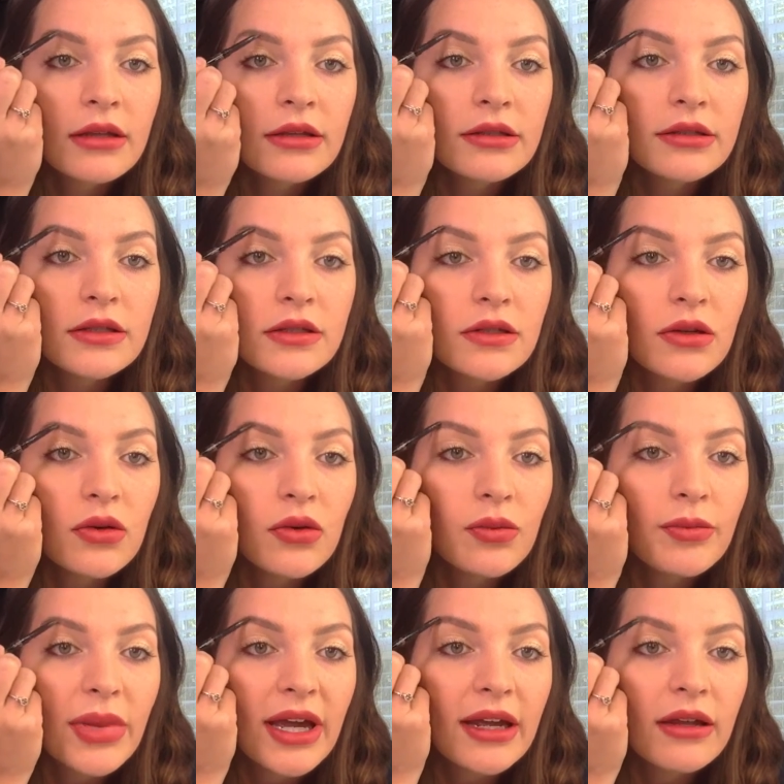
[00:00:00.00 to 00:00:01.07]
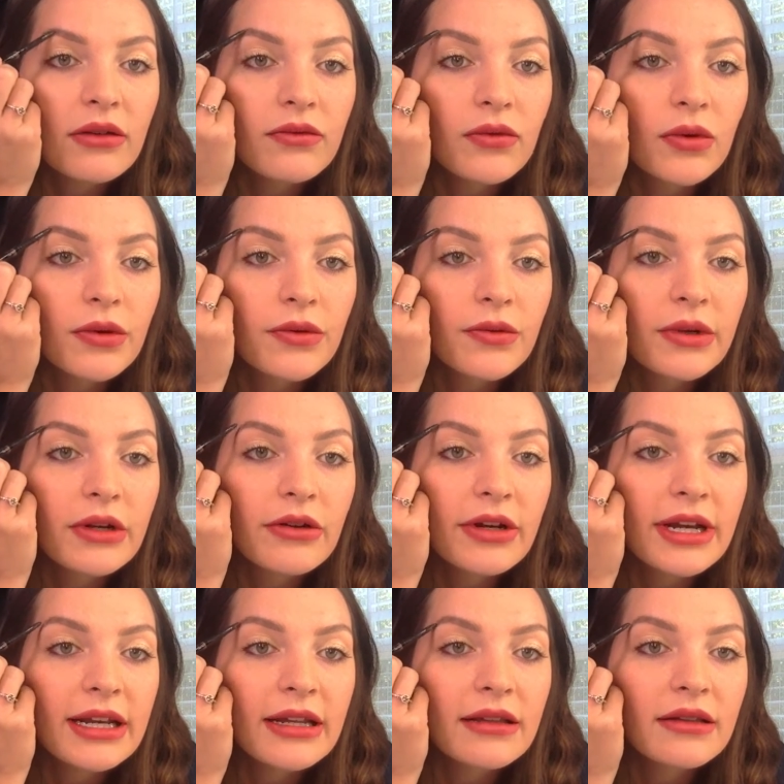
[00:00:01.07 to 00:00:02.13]
Just go back and forth
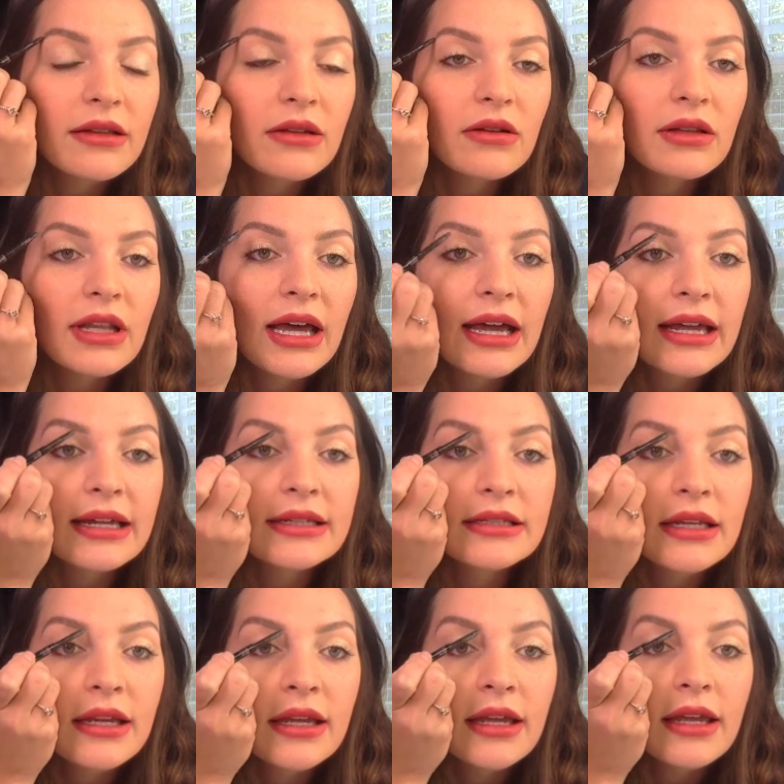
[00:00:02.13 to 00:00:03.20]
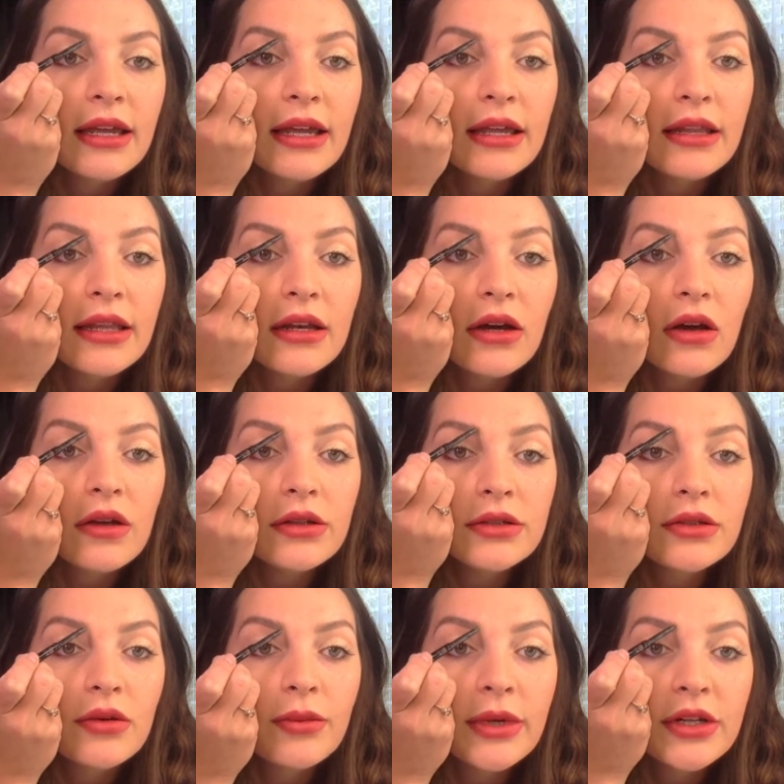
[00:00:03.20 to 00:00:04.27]
recreating little lines. And then
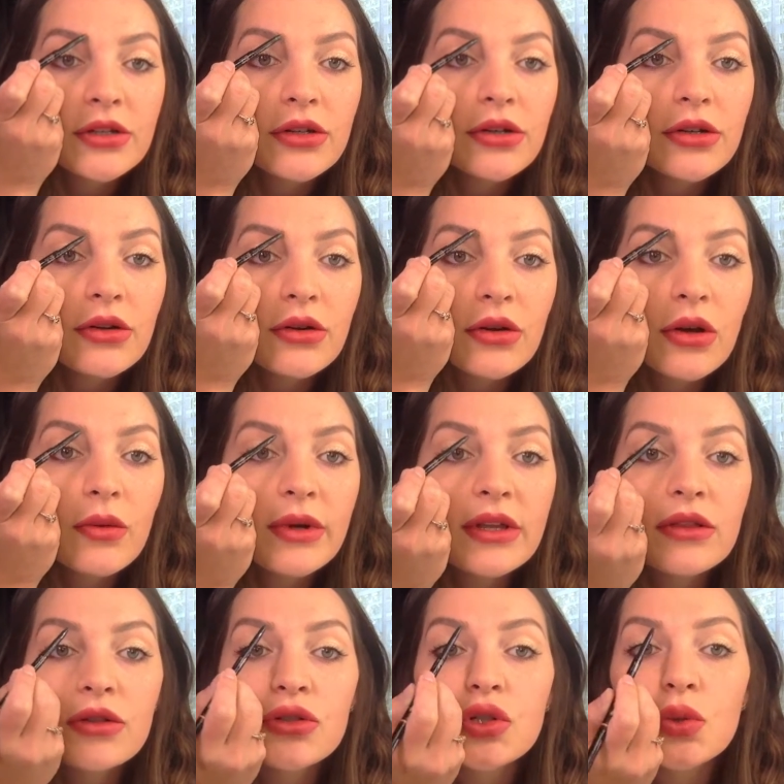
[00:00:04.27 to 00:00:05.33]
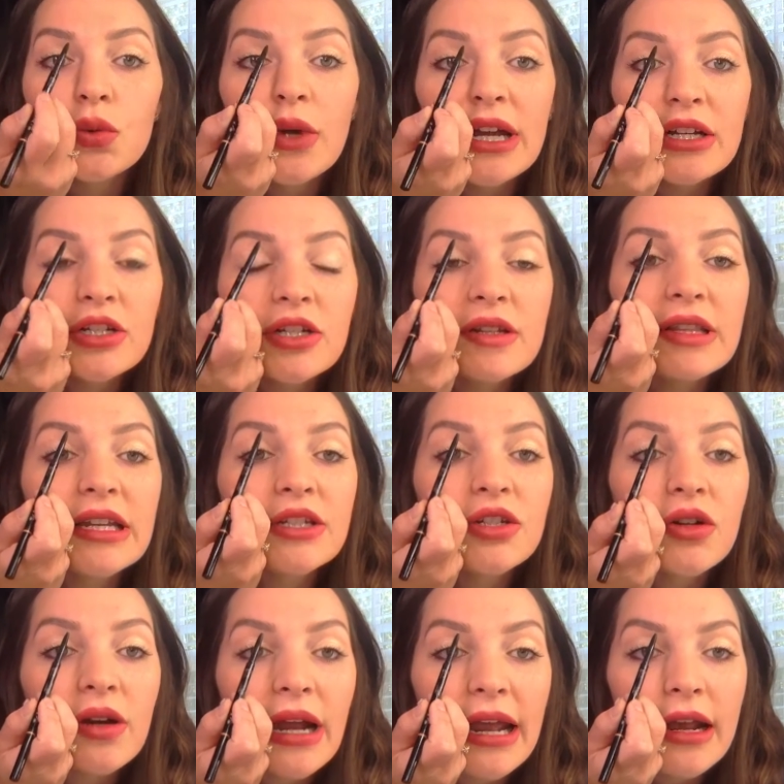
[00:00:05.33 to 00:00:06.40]
also make sure you're going the direction that
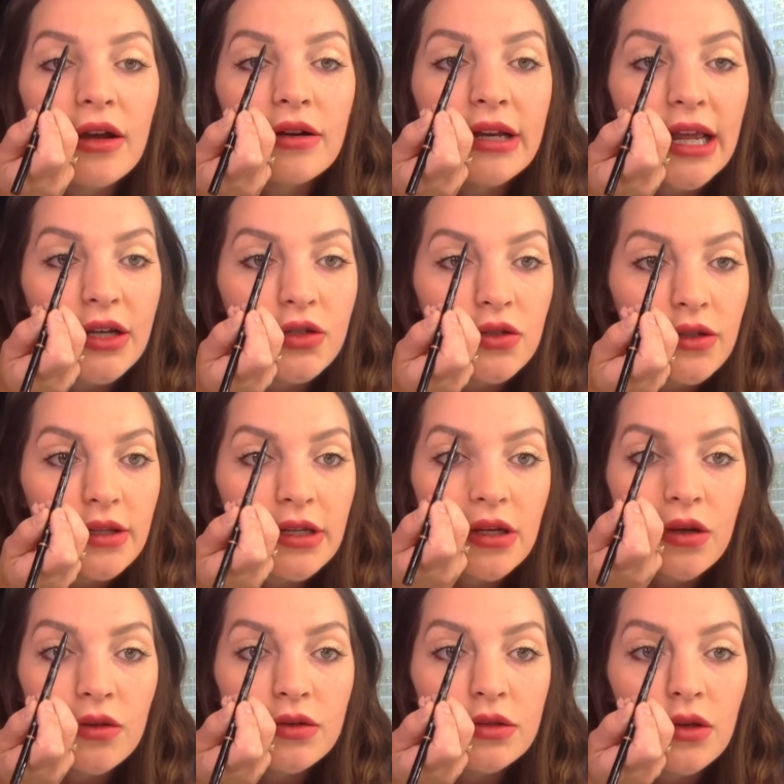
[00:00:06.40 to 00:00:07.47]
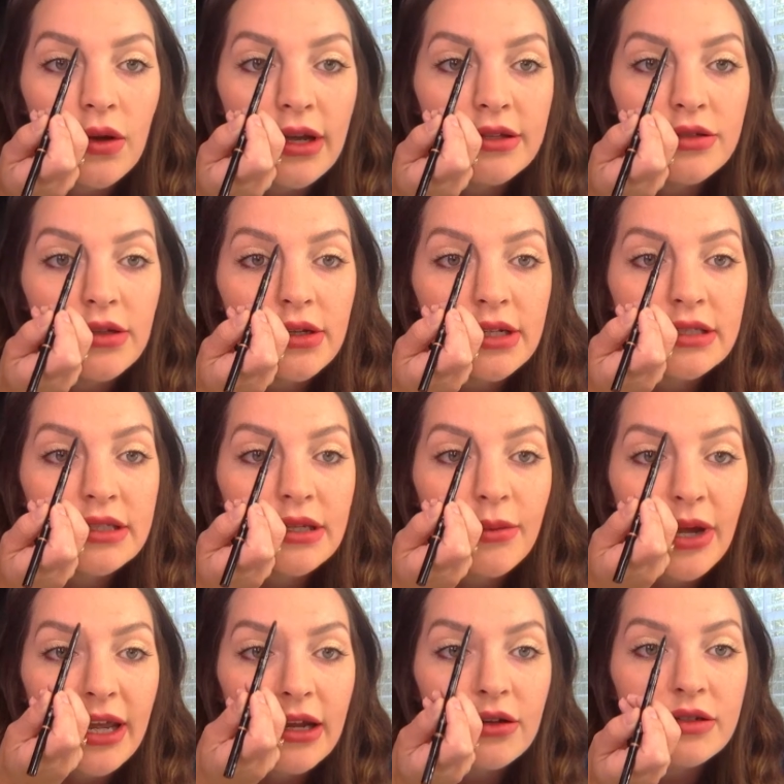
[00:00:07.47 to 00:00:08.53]
your hair naturally goes. So as you can see, my
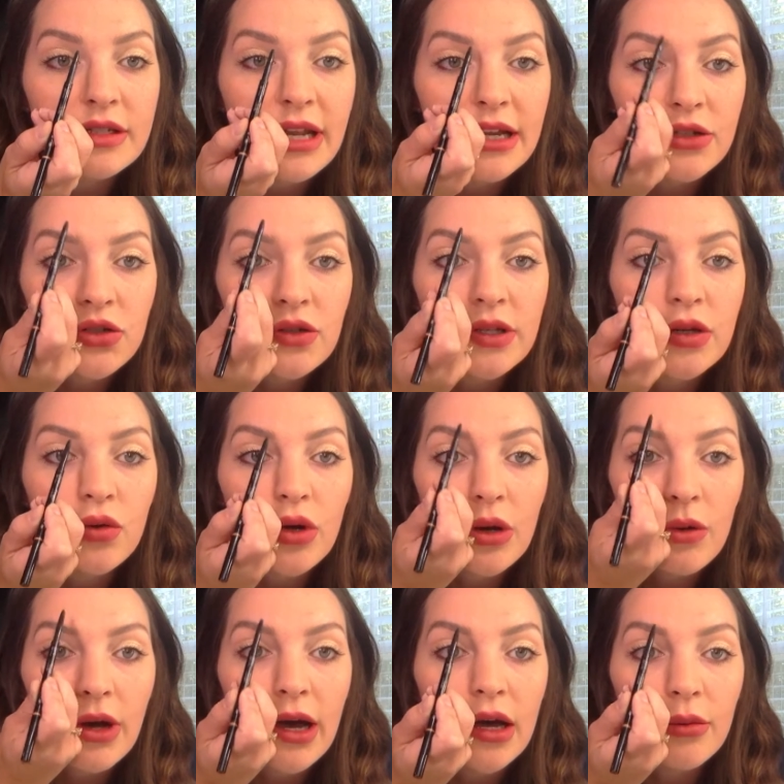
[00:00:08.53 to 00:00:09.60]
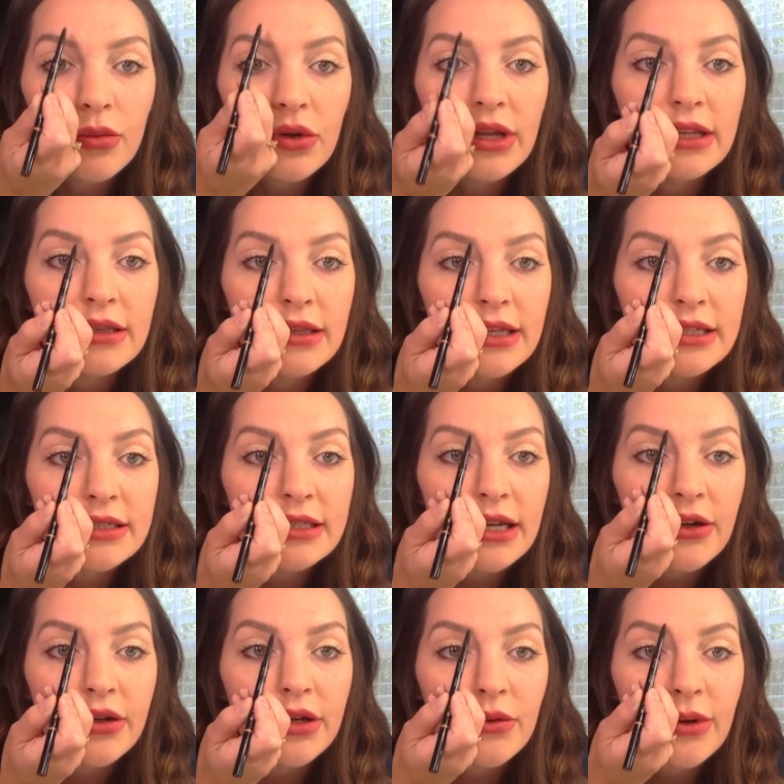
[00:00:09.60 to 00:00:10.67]
hairs naturally grow up in this
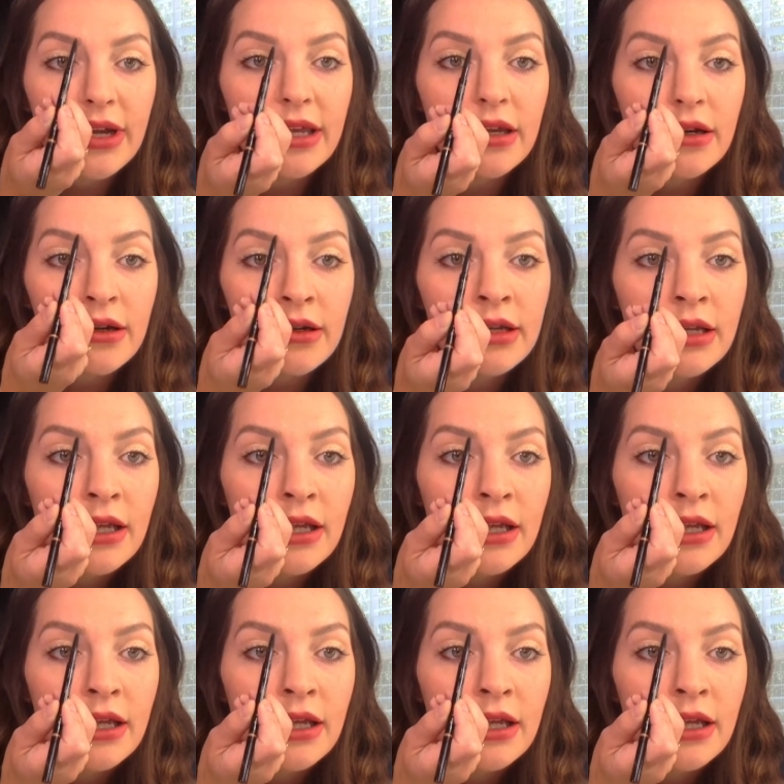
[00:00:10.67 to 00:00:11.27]
area right here.